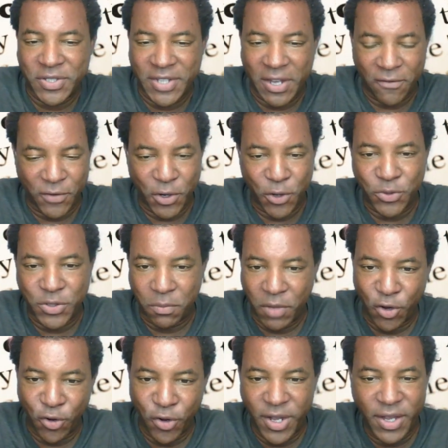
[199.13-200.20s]
Stefano
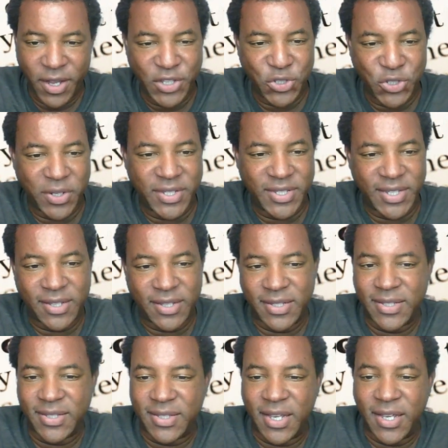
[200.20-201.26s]
Demira. He sort of sets
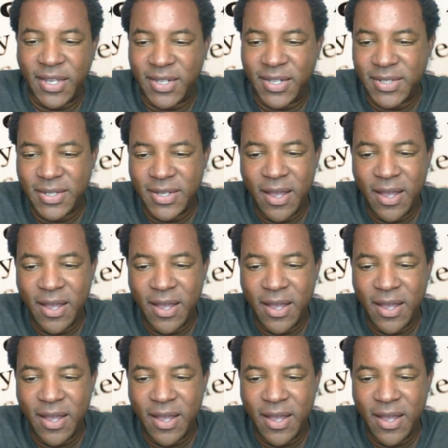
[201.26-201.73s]
his sight